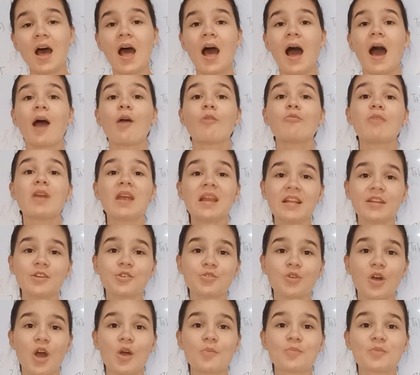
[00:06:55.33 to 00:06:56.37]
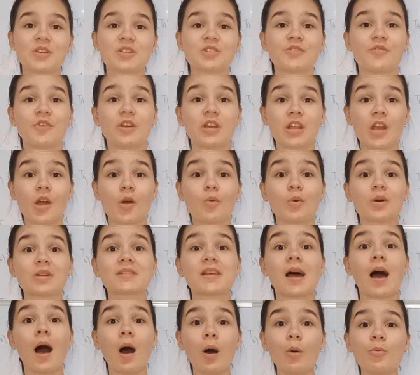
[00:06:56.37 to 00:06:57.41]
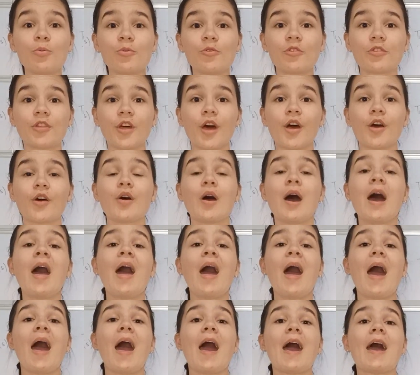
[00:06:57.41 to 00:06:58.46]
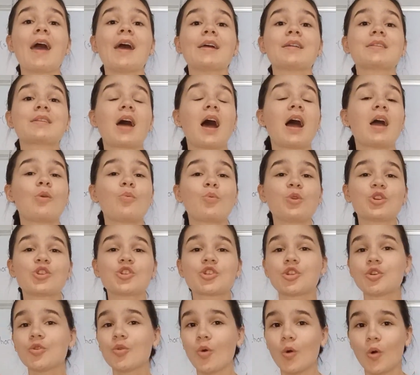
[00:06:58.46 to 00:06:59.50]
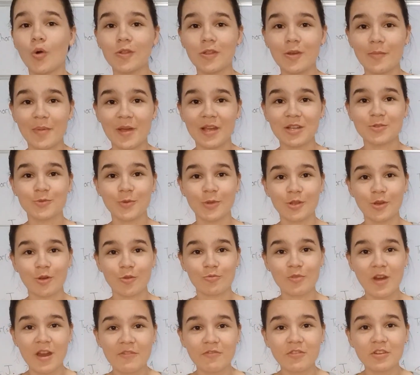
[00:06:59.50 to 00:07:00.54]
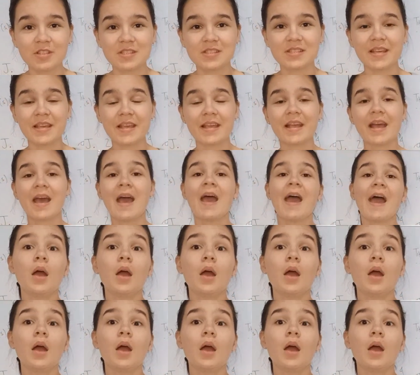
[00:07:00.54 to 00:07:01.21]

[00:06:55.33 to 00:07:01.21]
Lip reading: I really do hope this video was helpful though, and I wish you all the best with your referencing.